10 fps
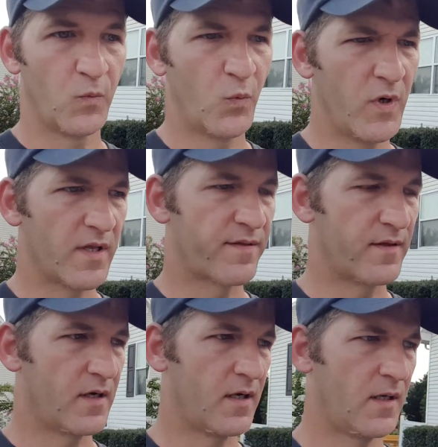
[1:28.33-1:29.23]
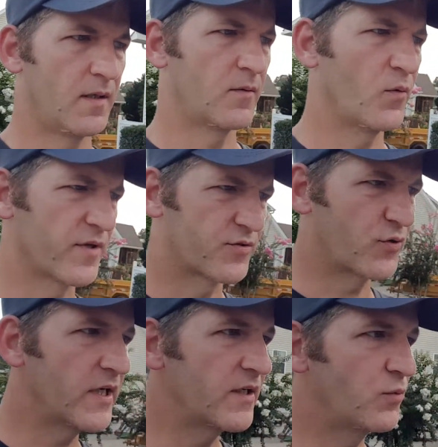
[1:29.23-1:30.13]
With
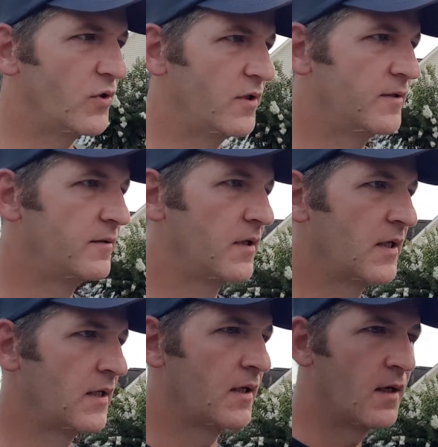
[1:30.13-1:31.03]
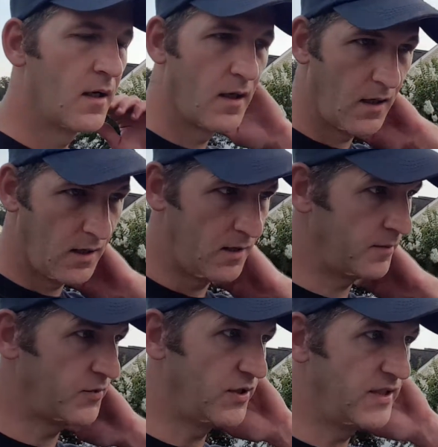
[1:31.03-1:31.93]
treated wood,
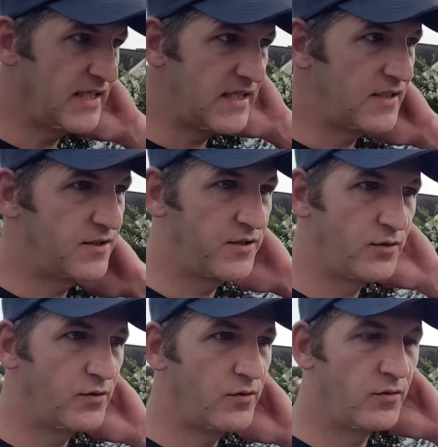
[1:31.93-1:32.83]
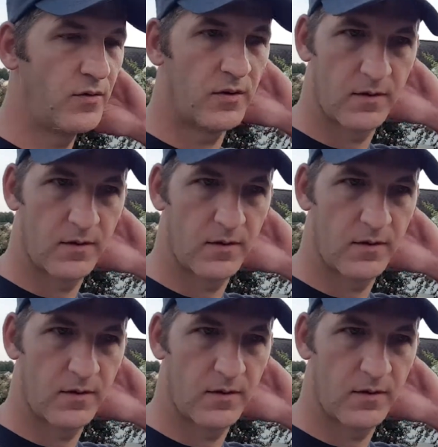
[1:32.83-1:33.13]
you need to